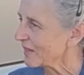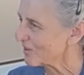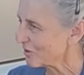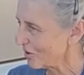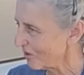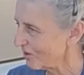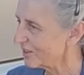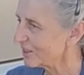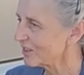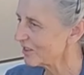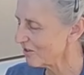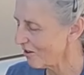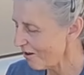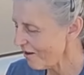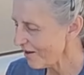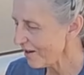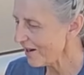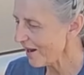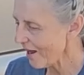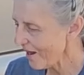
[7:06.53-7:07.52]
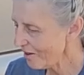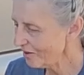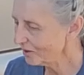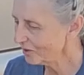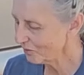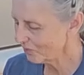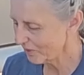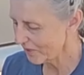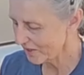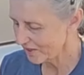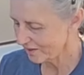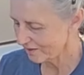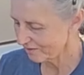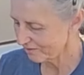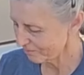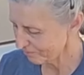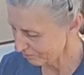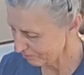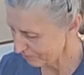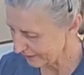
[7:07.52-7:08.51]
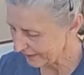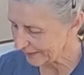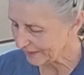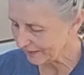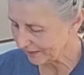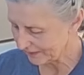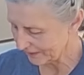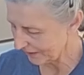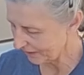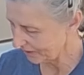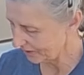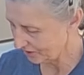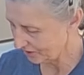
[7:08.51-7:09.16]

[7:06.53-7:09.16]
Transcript: So it started out with a really